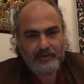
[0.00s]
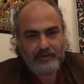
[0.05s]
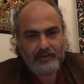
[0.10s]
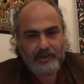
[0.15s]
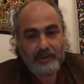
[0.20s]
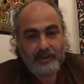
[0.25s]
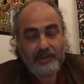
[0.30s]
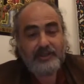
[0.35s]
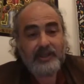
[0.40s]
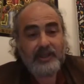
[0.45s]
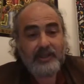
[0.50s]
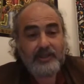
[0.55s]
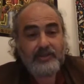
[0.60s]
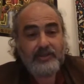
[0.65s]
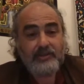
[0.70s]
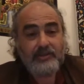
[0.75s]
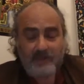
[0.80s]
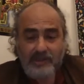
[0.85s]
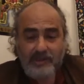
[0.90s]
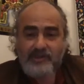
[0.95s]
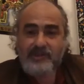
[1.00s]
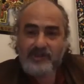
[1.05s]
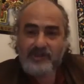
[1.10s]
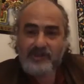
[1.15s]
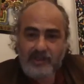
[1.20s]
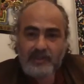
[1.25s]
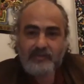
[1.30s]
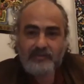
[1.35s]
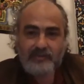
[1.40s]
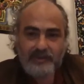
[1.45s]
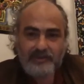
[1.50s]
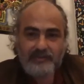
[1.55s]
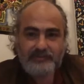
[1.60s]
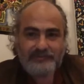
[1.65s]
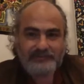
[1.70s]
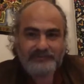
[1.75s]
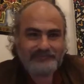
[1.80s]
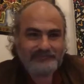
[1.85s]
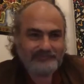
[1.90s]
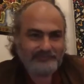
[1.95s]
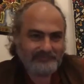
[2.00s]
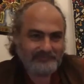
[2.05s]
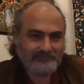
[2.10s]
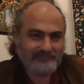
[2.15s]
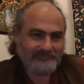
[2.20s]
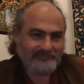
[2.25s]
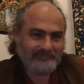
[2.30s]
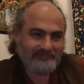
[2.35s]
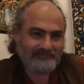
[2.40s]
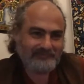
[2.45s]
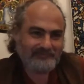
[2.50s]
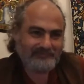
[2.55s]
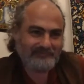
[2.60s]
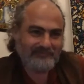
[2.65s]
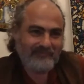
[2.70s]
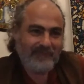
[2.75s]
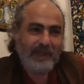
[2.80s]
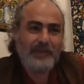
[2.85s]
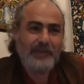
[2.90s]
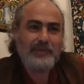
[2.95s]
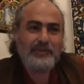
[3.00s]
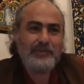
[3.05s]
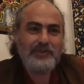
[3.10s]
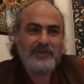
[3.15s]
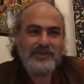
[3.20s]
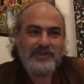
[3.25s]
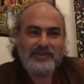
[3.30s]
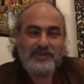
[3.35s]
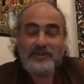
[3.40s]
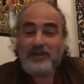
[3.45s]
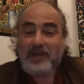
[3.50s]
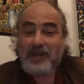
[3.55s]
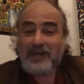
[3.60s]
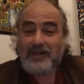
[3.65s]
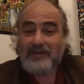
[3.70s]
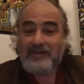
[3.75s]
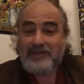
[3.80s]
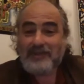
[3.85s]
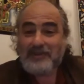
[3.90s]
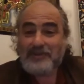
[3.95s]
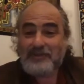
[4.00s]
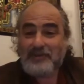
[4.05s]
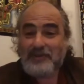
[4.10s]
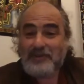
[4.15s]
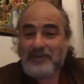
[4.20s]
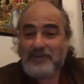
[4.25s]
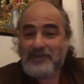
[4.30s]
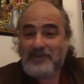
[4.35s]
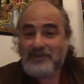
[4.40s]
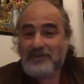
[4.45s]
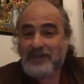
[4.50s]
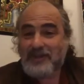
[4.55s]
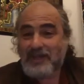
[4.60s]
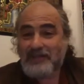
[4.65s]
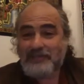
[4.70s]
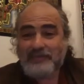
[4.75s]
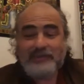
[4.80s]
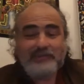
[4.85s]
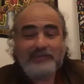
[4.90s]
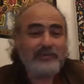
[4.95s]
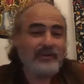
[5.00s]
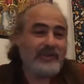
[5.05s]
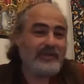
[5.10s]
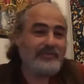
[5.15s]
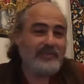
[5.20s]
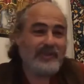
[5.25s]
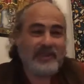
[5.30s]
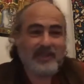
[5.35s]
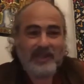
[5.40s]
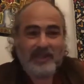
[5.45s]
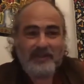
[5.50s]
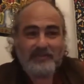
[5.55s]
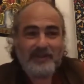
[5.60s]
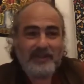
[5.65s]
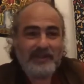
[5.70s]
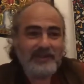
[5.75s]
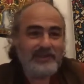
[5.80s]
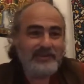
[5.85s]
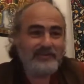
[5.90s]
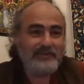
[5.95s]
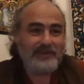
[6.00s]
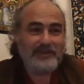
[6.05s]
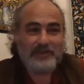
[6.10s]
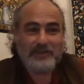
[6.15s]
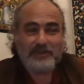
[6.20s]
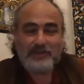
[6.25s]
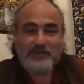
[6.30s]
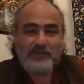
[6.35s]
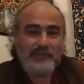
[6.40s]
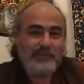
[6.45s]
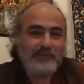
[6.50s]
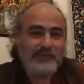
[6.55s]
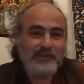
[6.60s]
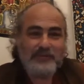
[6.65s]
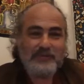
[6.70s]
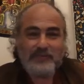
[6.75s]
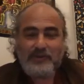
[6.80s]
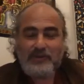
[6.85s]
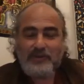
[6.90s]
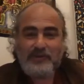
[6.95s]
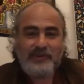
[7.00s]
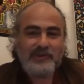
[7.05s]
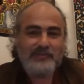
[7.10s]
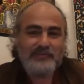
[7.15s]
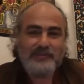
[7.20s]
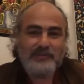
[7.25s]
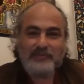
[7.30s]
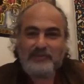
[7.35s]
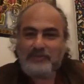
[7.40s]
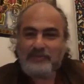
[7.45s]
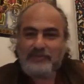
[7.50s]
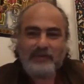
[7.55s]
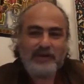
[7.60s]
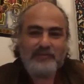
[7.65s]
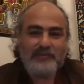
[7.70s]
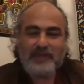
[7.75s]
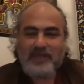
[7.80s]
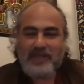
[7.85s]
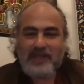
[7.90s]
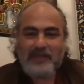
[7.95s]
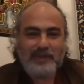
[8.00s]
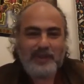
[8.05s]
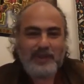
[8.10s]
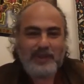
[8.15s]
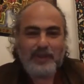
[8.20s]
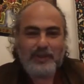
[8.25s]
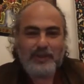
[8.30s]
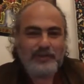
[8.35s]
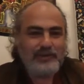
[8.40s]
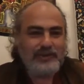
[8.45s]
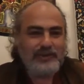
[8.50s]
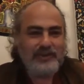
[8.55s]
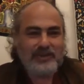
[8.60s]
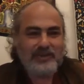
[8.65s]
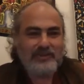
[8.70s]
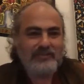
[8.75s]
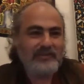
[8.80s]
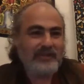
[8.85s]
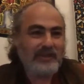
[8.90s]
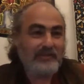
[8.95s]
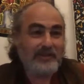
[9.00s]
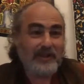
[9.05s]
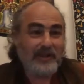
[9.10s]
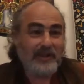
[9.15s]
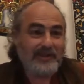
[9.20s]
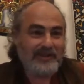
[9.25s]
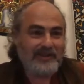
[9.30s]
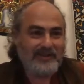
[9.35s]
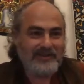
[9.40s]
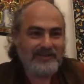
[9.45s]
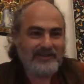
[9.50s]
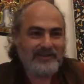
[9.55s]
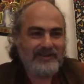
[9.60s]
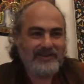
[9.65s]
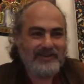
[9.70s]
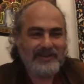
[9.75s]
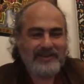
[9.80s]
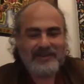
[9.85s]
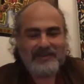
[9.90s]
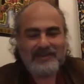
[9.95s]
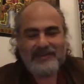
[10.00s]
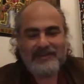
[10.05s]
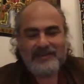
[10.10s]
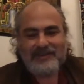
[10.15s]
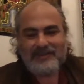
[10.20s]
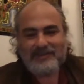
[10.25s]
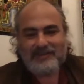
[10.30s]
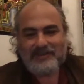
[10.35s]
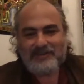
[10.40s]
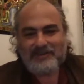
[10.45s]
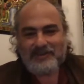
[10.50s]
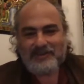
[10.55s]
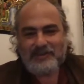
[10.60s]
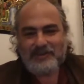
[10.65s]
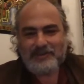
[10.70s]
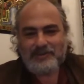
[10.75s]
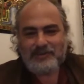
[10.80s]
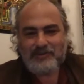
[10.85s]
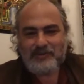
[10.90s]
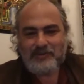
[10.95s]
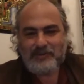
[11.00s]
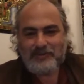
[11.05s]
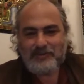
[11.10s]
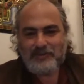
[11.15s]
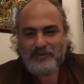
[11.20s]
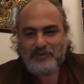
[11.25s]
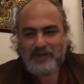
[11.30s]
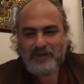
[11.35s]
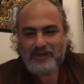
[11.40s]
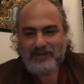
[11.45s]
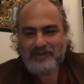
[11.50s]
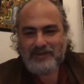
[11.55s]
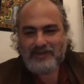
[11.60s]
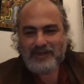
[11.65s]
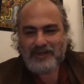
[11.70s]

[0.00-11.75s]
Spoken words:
And nature is sacred. I knew it as a child. I knew it as a child before I became any religious person, because before I became a clergy and a rabbi and a teacher of spirituality,